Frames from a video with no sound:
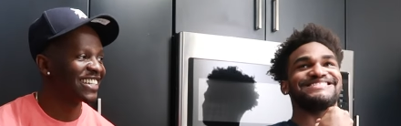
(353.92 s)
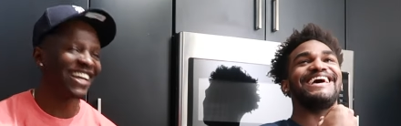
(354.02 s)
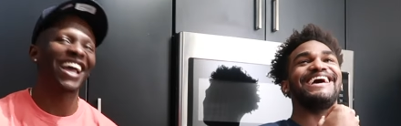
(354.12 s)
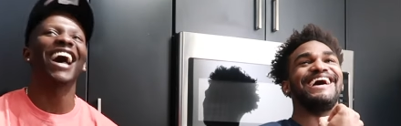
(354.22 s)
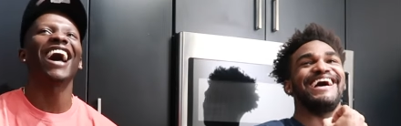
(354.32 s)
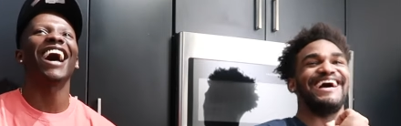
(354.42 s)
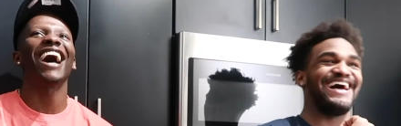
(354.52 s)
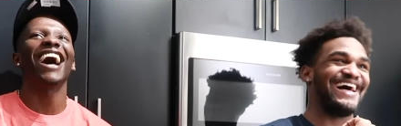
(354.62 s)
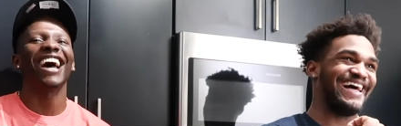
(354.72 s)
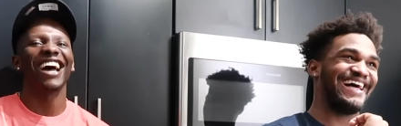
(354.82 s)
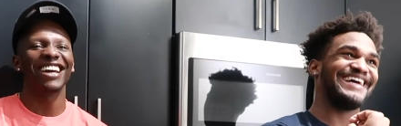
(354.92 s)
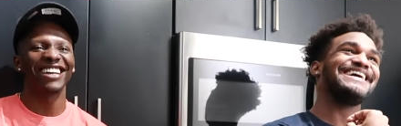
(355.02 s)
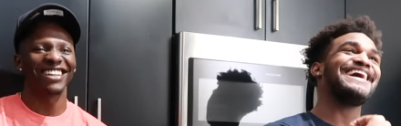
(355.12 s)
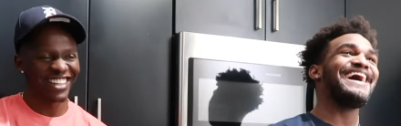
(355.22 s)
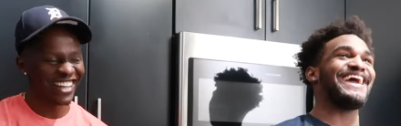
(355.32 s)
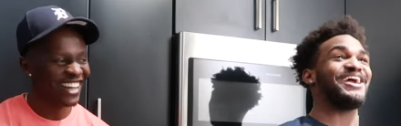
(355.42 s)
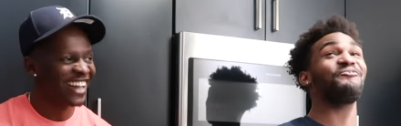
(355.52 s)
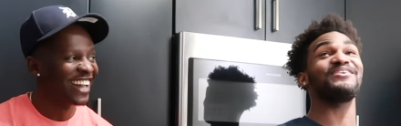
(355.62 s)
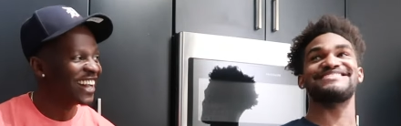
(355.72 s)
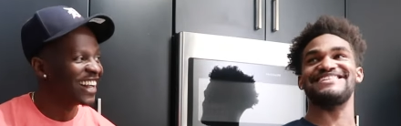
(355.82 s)

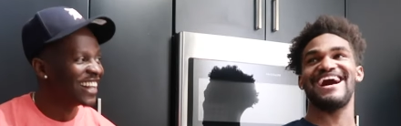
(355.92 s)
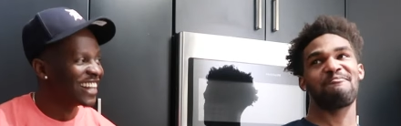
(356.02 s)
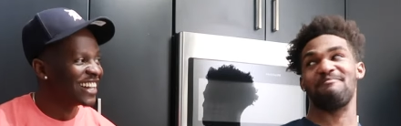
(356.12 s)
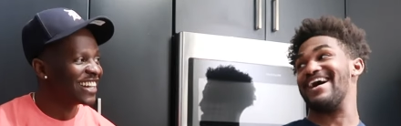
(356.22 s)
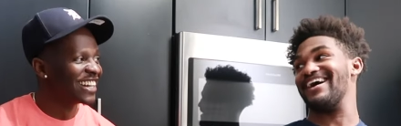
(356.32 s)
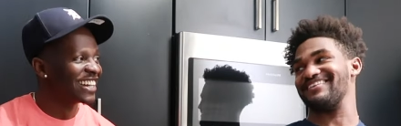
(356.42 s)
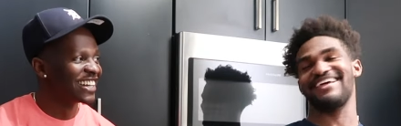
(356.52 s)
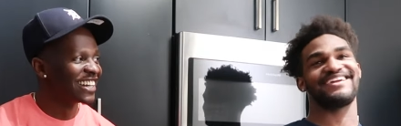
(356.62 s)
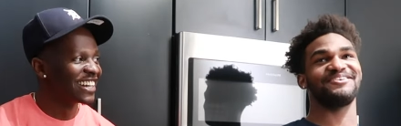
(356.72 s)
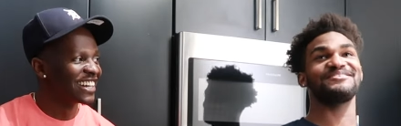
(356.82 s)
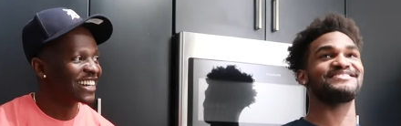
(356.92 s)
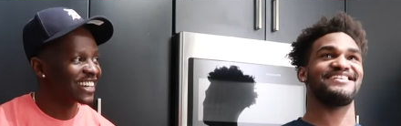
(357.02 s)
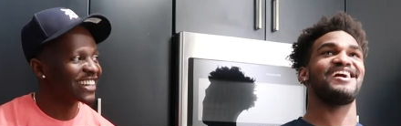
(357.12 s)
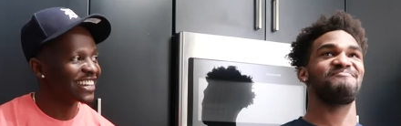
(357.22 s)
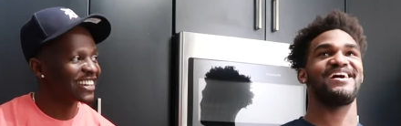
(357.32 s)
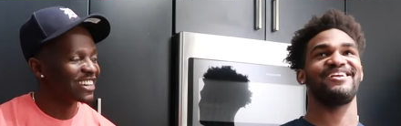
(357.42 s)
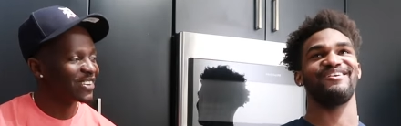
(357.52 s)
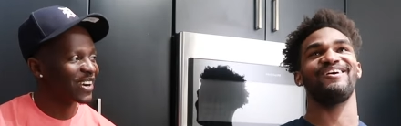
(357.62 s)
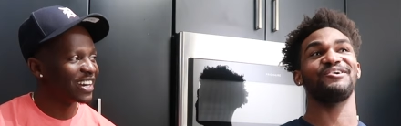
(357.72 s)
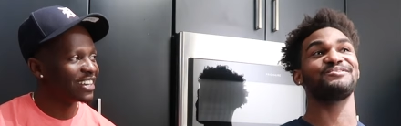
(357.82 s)
Speaker 1: it was not bad. Like it was not bad
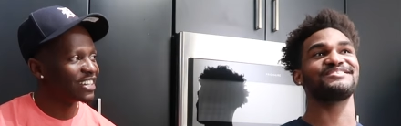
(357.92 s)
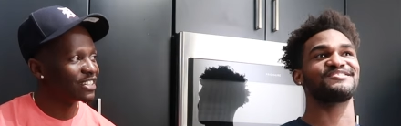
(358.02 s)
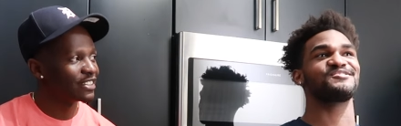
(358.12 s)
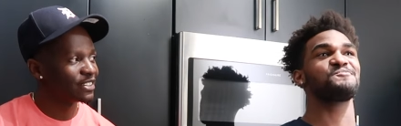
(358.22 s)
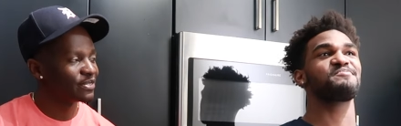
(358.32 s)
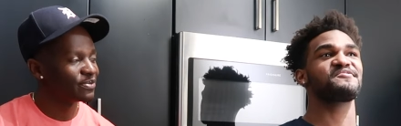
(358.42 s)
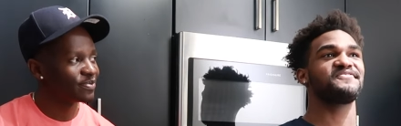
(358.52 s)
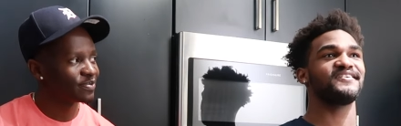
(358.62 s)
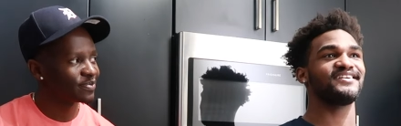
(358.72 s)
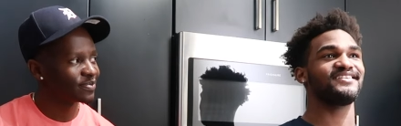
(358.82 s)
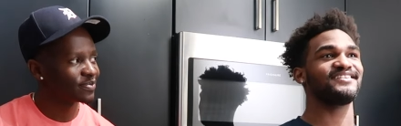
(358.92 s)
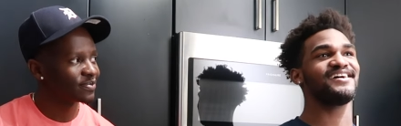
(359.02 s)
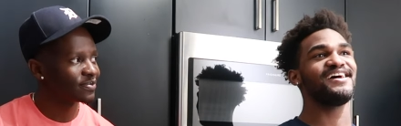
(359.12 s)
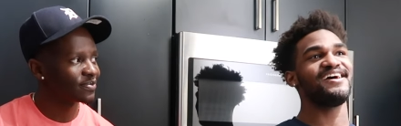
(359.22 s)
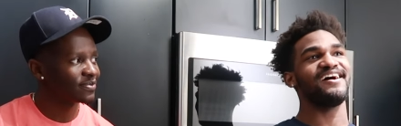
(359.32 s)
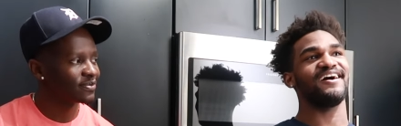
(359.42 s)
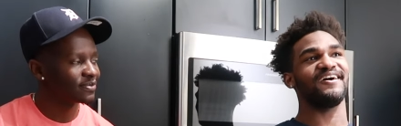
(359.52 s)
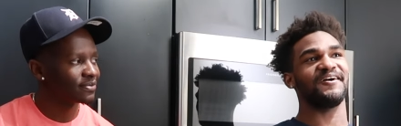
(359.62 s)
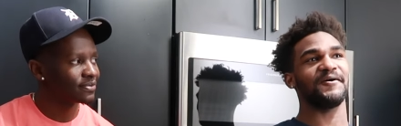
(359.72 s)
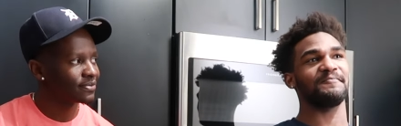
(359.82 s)
at all. Right. It was super fun.
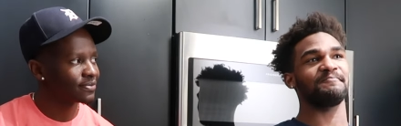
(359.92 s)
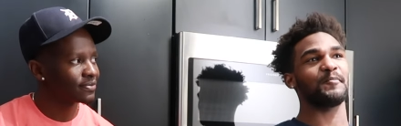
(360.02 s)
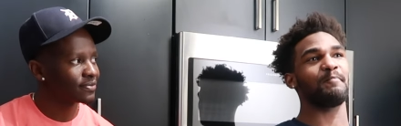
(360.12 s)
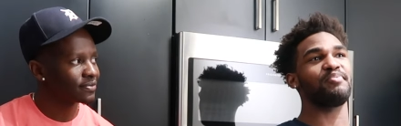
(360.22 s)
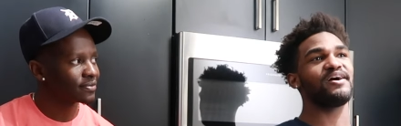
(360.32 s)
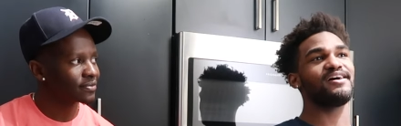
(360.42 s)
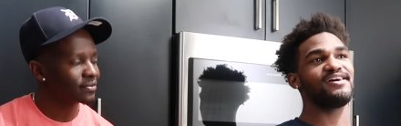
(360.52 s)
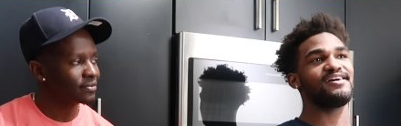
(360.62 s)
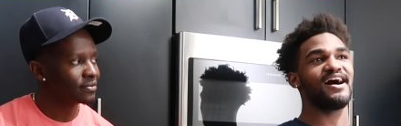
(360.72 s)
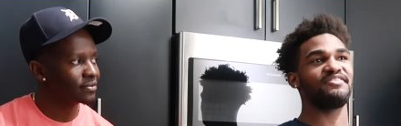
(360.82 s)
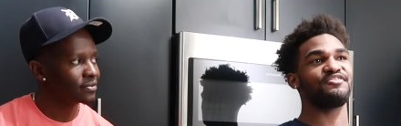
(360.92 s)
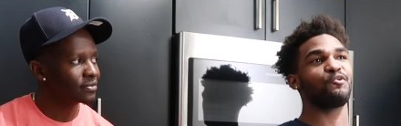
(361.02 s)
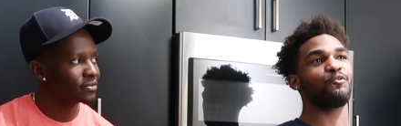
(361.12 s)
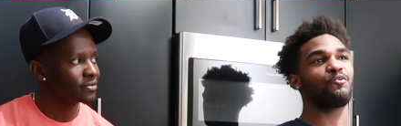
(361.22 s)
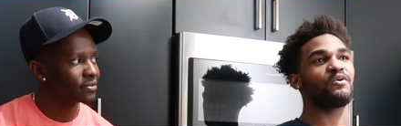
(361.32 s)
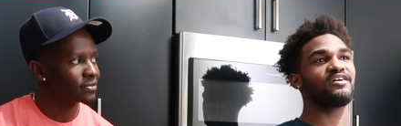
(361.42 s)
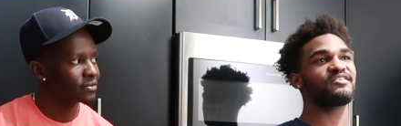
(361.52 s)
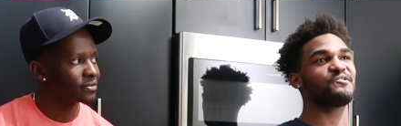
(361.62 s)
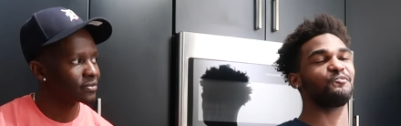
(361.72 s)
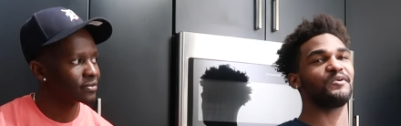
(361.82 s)
Um, but the
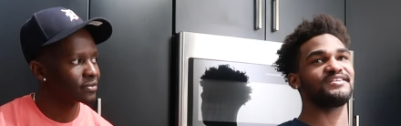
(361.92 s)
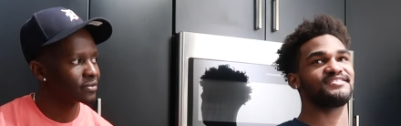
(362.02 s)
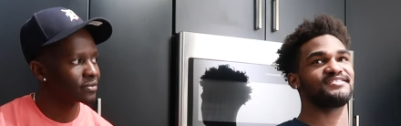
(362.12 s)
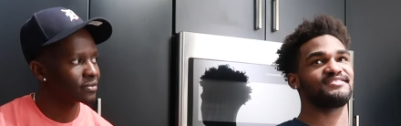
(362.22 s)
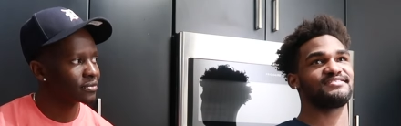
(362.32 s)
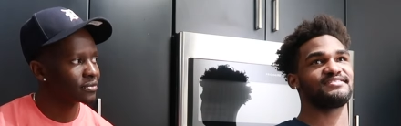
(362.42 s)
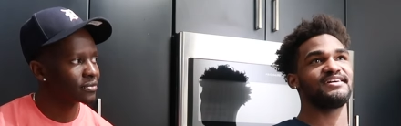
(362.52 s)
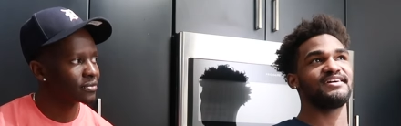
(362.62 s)
work wasn't